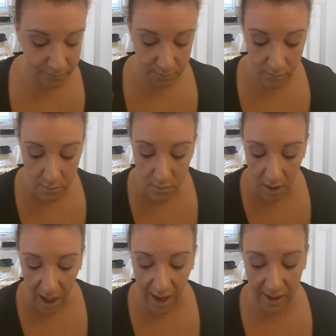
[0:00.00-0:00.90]
I
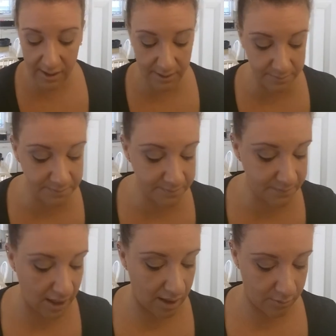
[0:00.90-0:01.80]
am
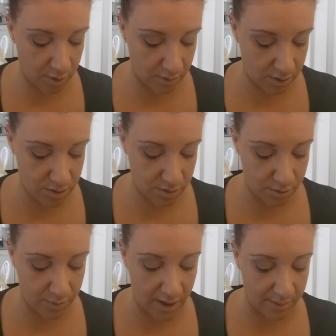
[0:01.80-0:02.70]
going to pop
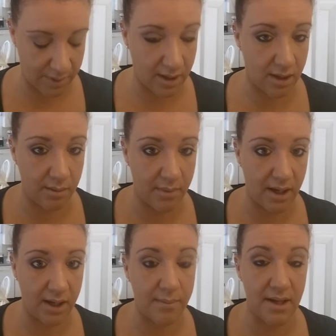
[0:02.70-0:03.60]
on my
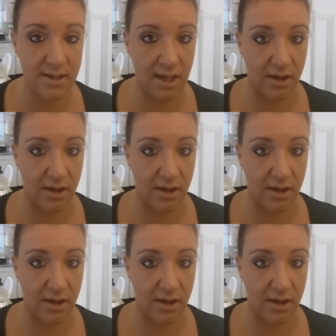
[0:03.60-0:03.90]
mascara.